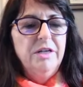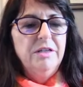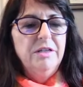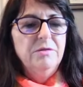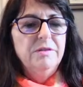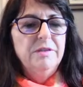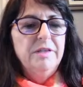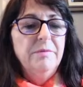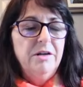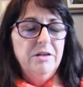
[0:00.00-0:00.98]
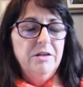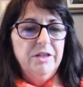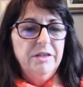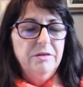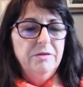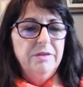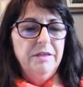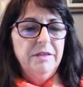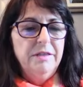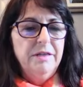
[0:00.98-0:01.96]
diagnose, can be hard to diagnose
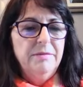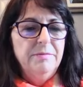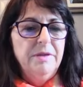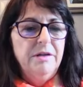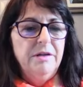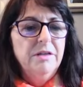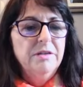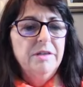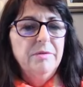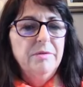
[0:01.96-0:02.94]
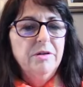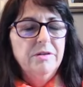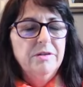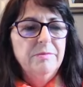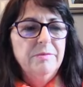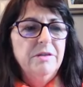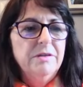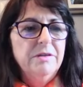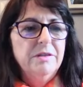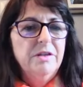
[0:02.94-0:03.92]
in early onset Parkinson's
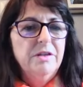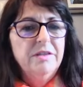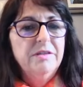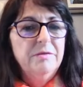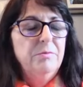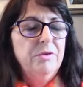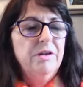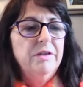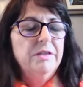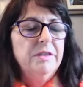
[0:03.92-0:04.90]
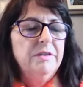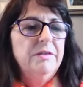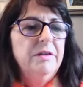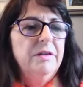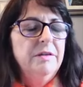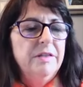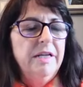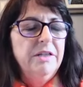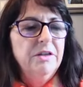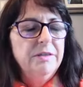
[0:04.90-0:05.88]
because it's not as prevalent as
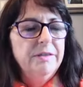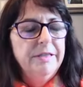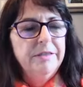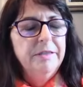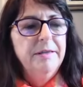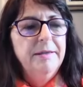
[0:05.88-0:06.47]
late onset.